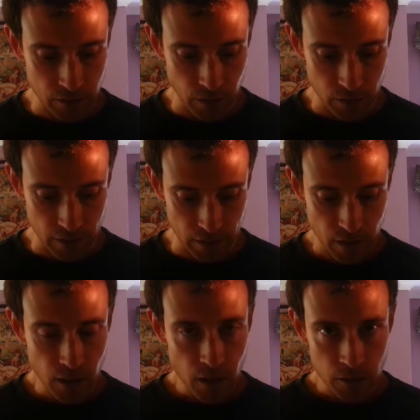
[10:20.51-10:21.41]
voting
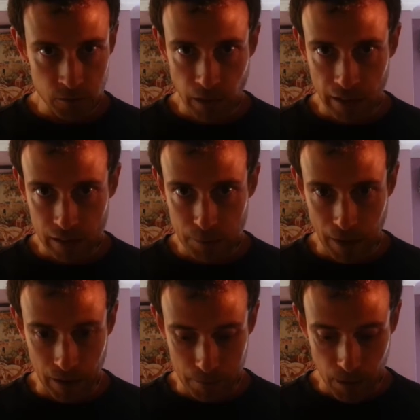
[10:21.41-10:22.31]
than ranked
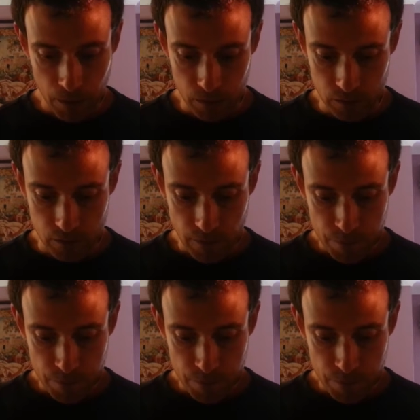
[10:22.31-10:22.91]
ballot methods.